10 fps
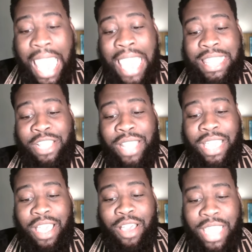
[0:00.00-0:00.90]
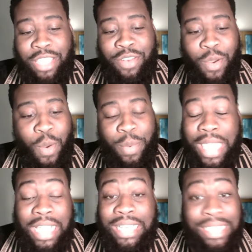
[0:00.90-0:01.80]
and they're like, okay, you know it would
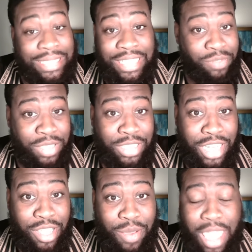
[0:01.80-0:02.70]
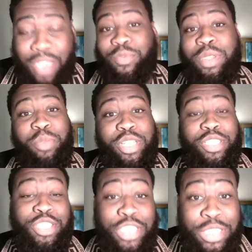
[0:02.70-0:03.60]
be a good TV show if we
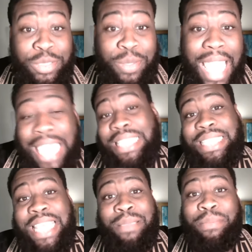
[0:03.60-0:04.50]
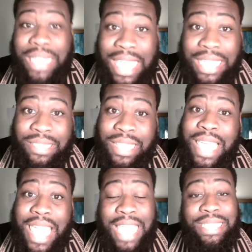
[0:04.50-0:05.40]
put you in the same place
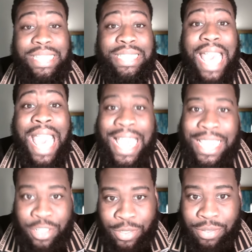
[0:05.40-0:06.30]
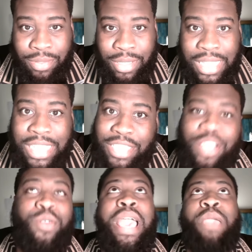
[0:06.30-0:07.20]
as this idol.
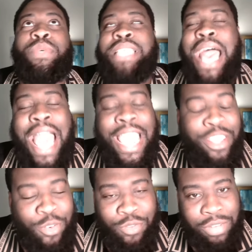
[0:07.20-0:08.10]
So it was idol